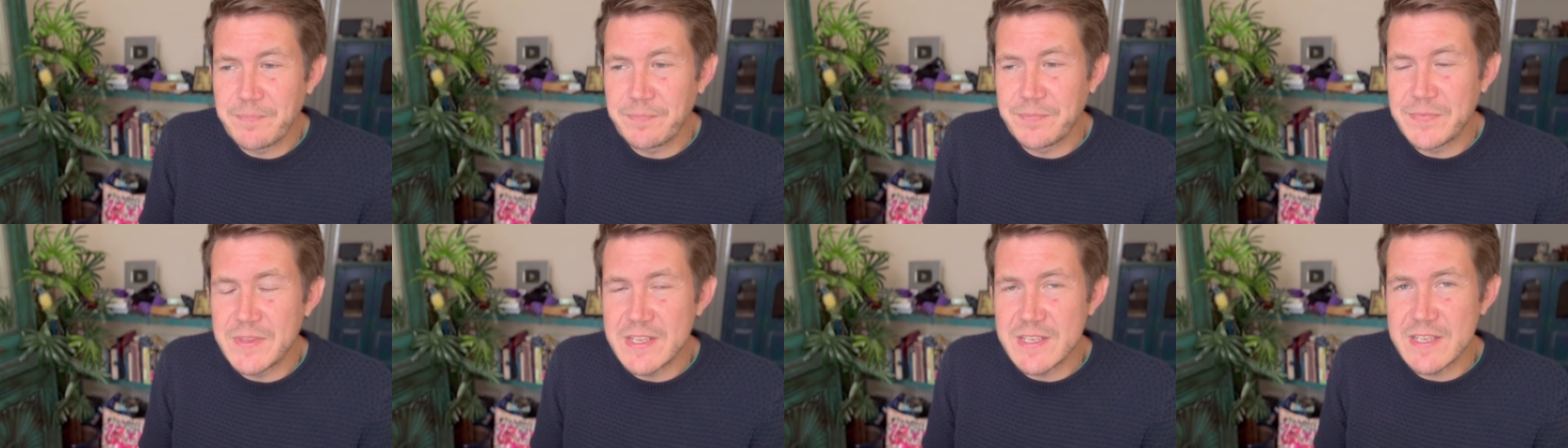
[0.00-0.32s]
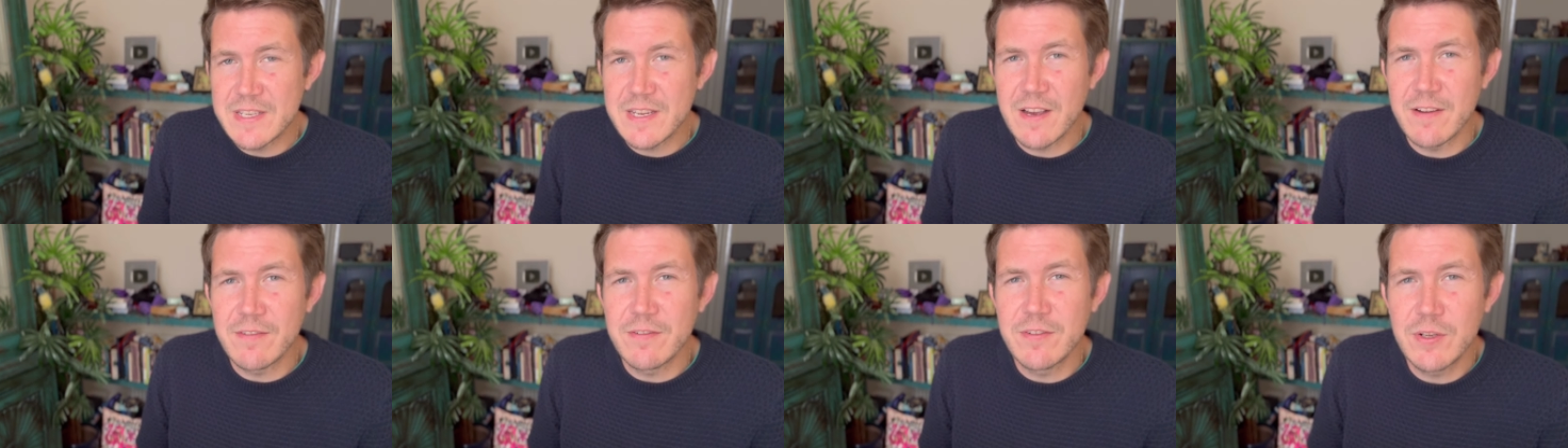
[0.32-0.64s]

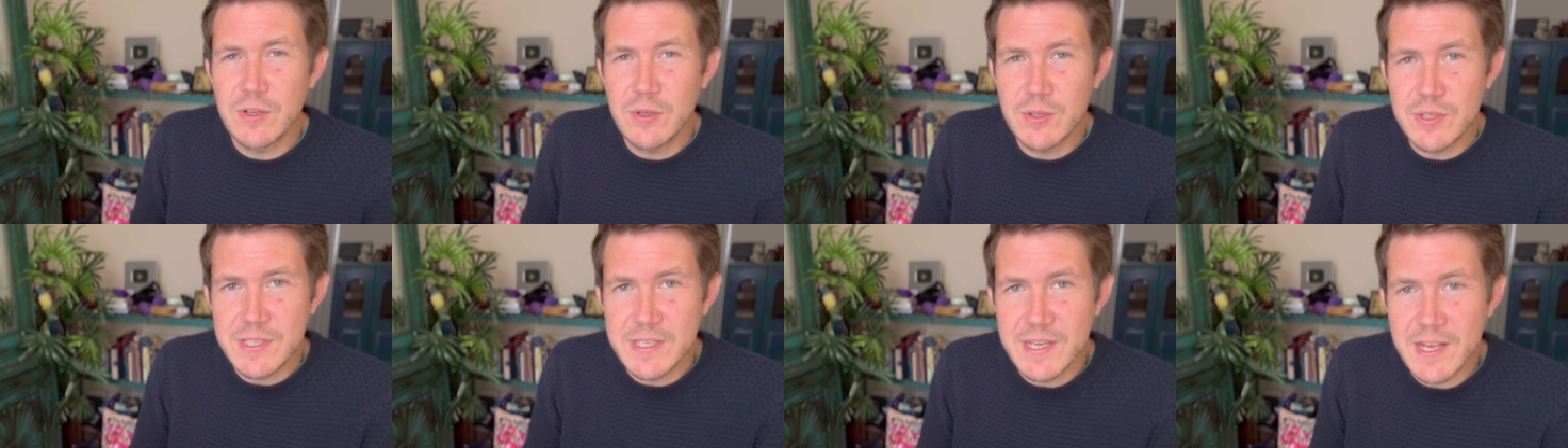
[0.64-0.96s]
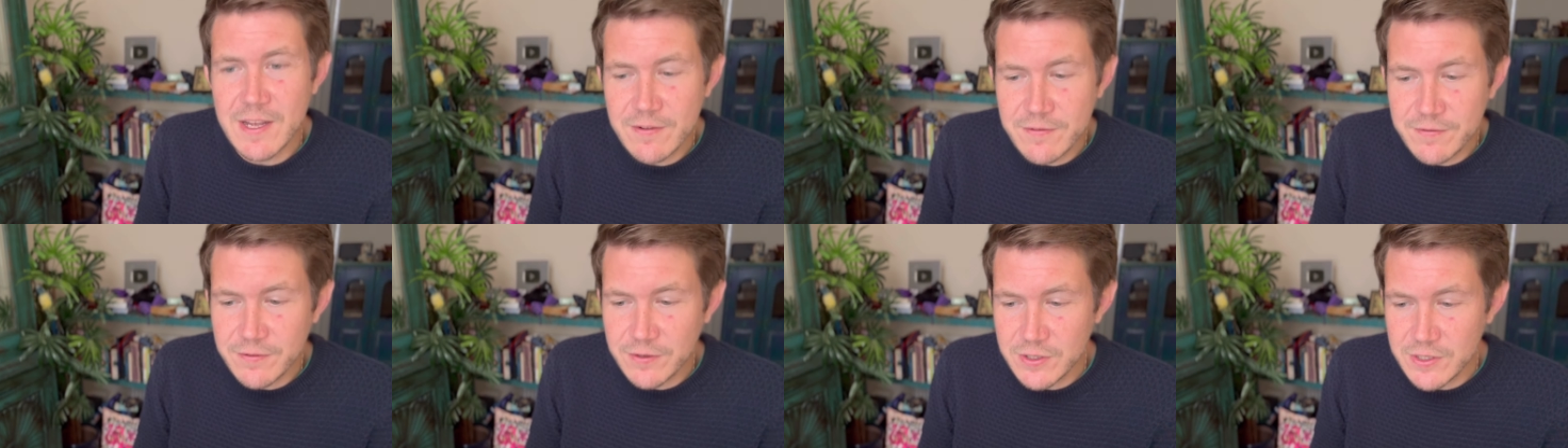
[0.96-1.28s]
discover
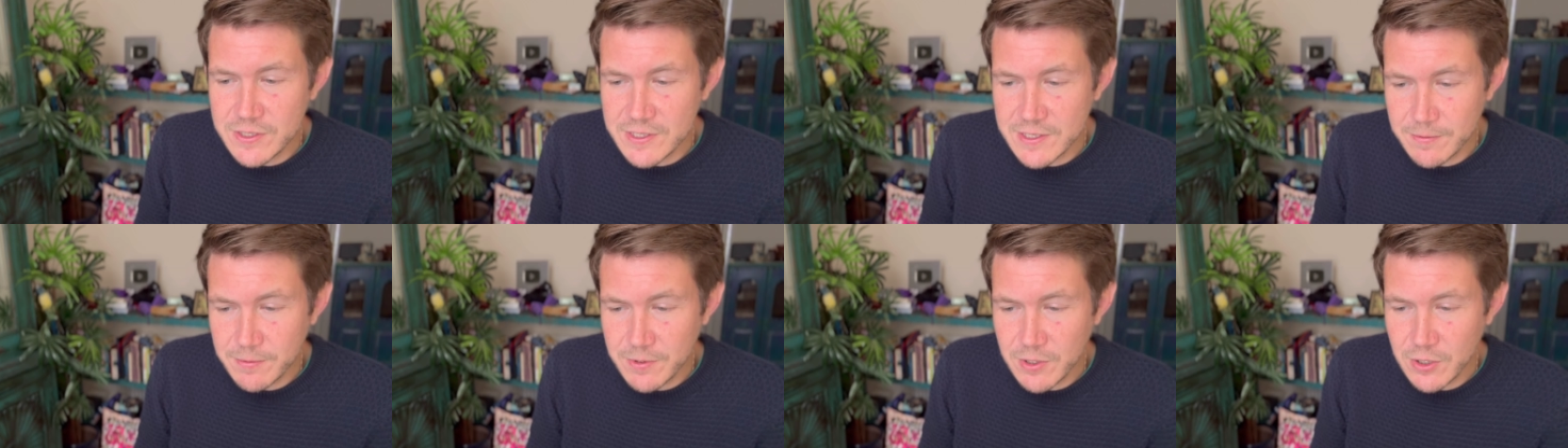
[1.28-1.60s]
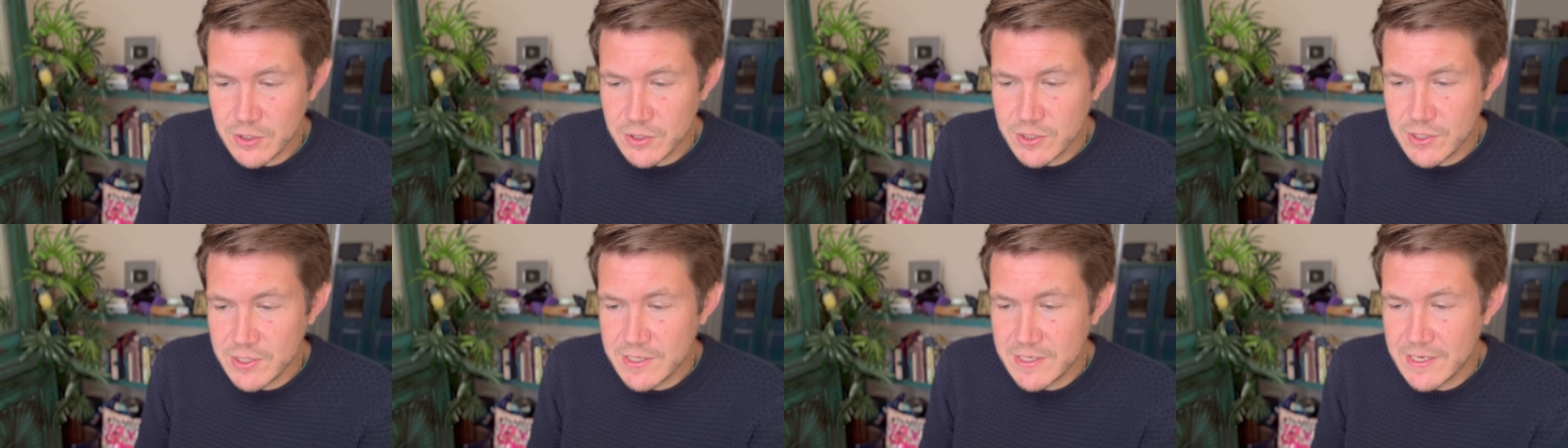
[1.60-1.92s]
yourself on a
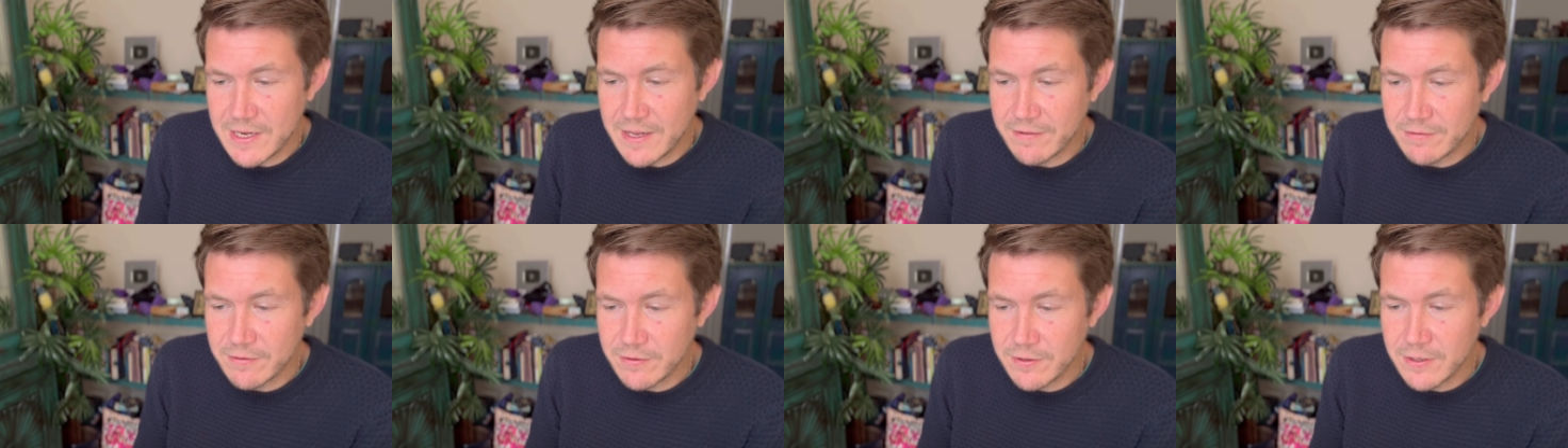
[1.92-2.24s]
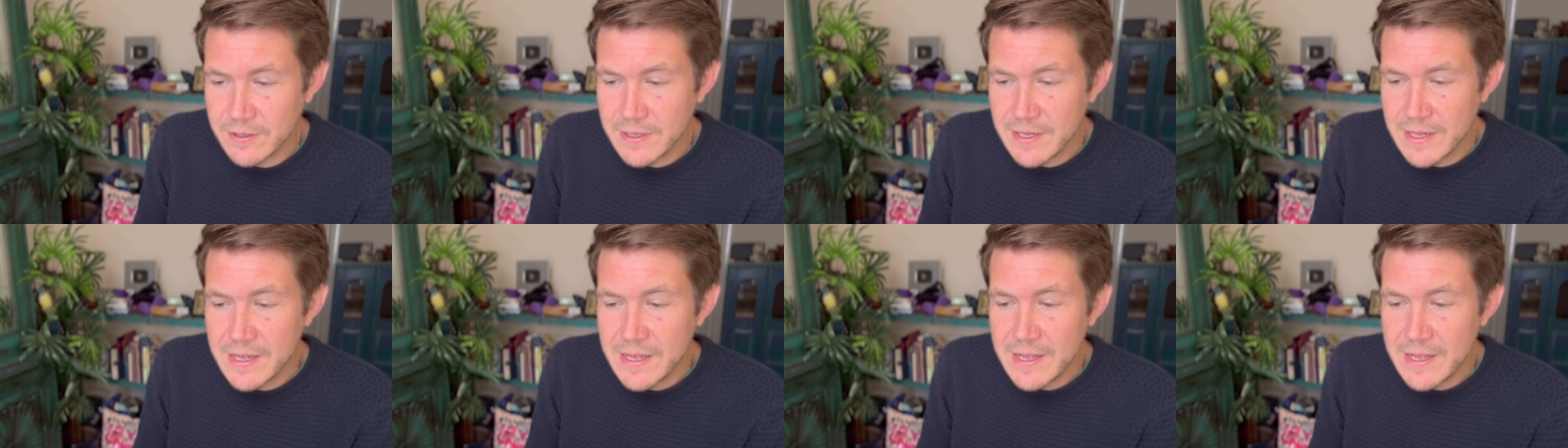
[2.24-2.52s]
subconscious level